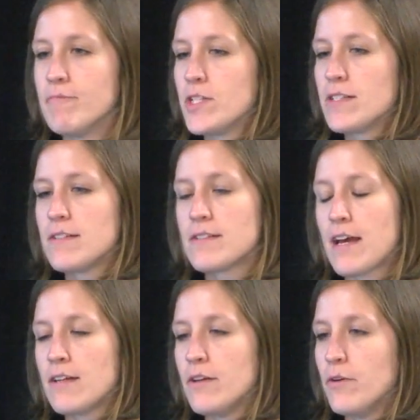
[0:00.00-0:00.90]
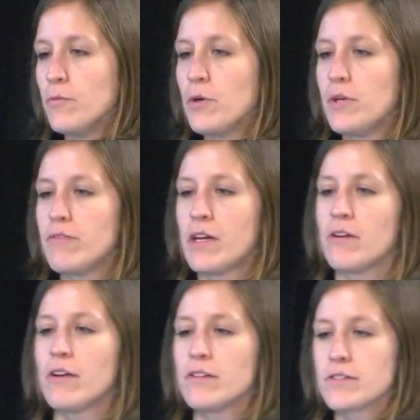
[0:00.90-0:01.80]
Just a side note, what we
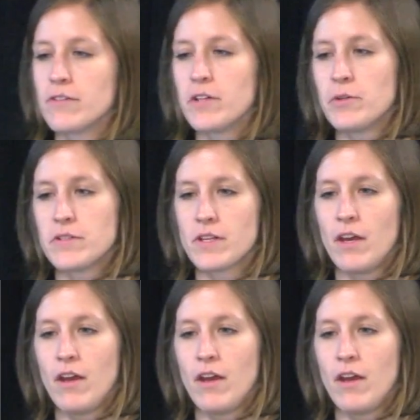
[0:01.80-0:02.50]
found on the survey was